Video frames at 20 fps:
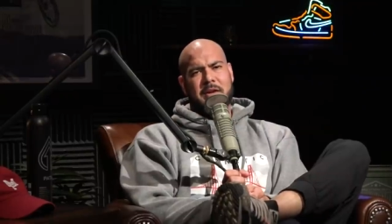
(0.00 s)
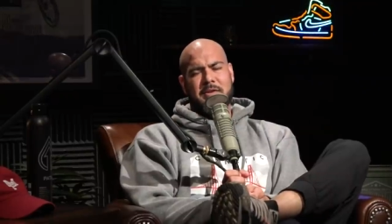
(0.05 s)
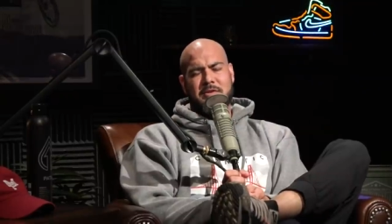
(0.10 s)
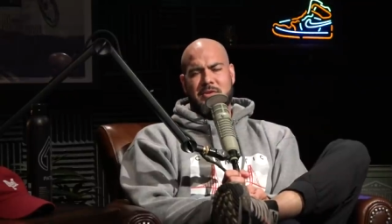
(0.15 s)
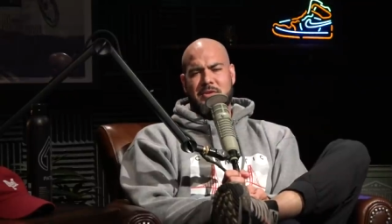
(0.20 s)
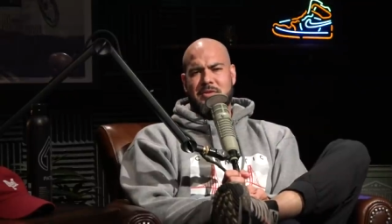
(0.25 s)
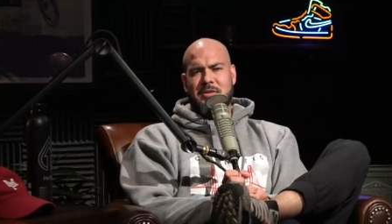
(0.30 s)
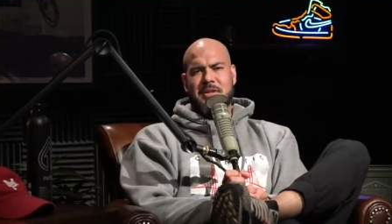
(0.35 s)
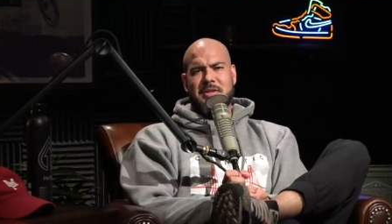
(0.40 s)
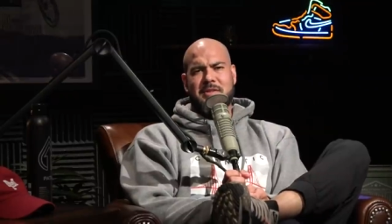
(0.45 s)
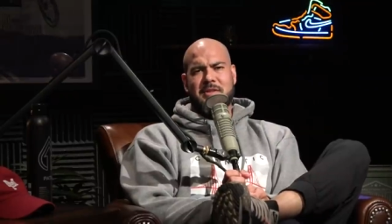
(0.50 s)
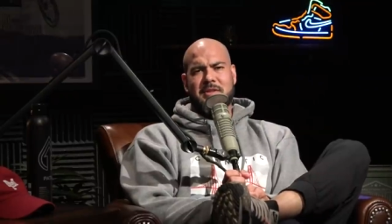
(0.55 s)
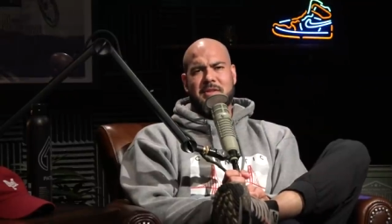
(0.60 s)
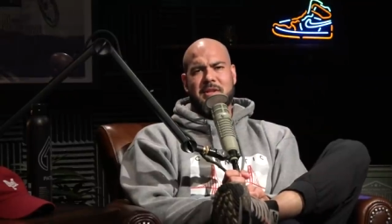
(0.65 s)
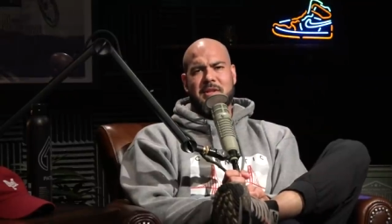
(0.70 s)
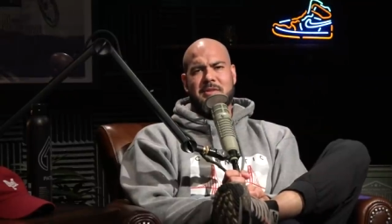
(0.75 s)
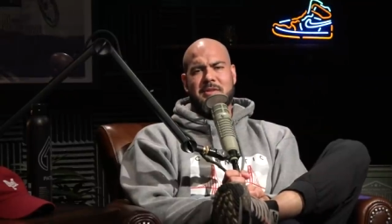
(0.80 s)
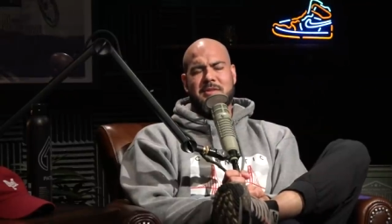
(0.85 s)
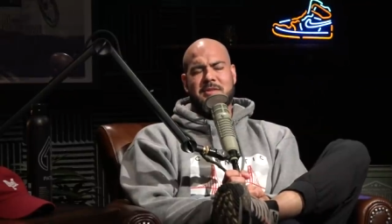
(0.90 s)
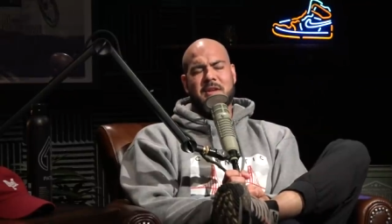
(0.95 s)
It's just, it's
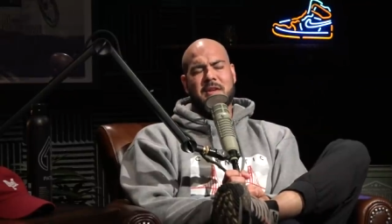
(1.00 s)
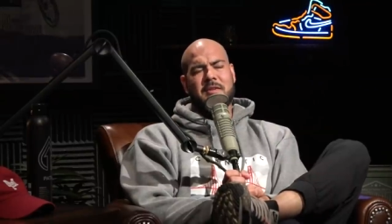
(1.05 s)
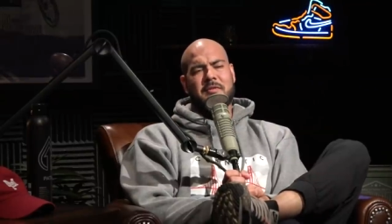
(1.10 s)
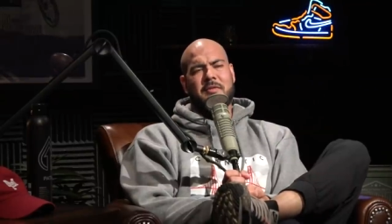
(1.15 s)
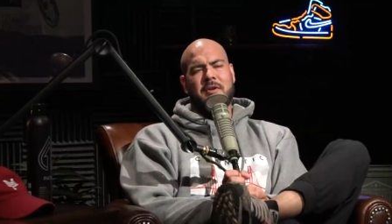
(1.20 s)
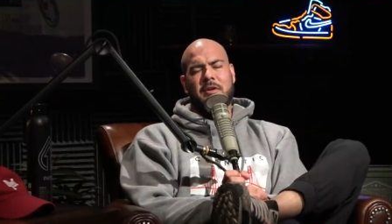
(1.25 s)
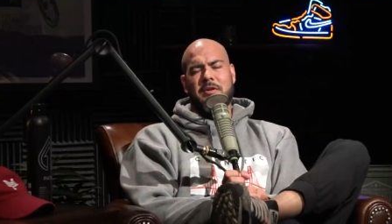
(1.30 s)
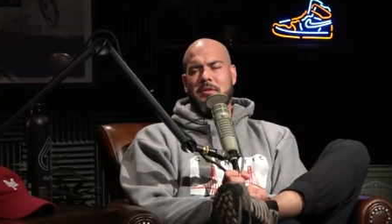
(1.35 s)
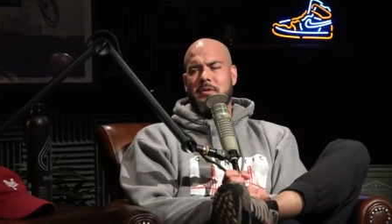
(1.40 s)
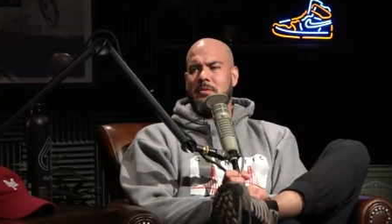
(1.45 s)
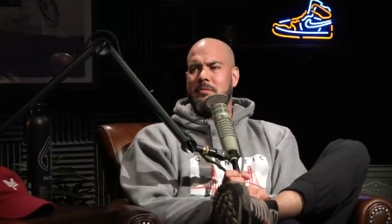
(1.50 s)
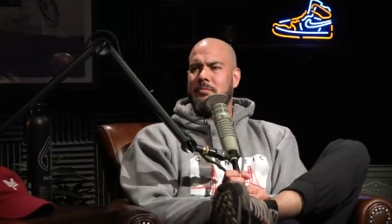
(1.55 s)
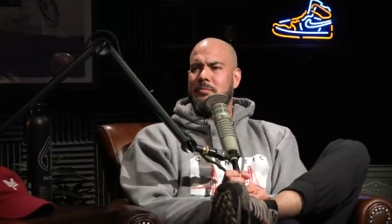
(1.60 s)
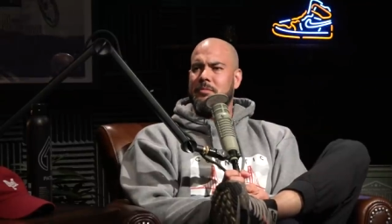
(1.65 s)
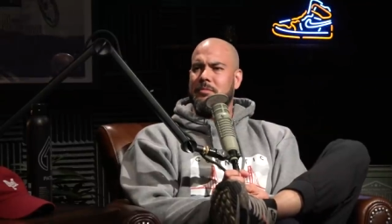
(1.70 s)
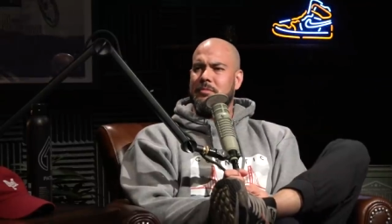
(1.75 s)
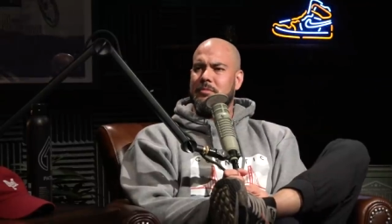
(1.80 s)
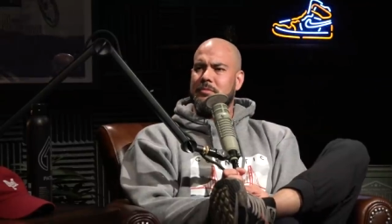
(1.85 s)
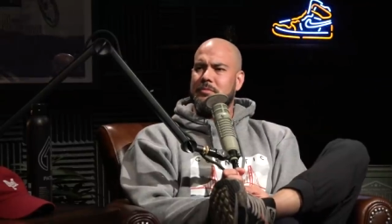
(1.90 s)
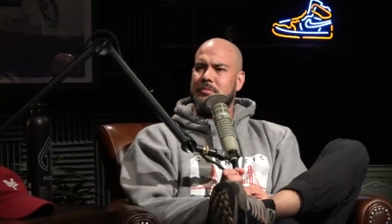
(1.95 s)
a ton of volume.
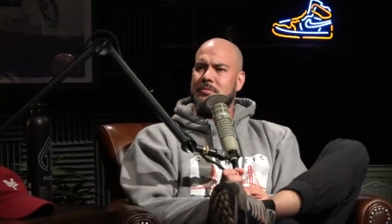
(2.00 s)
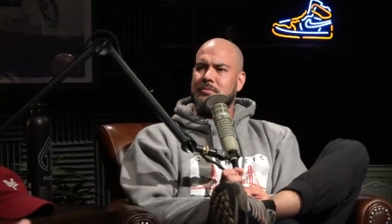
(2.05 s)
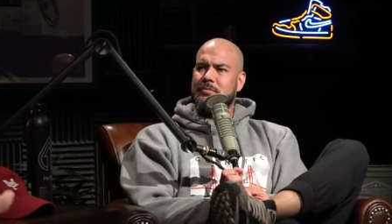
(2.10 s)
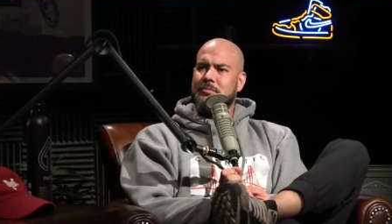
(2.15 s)
Yeah. Another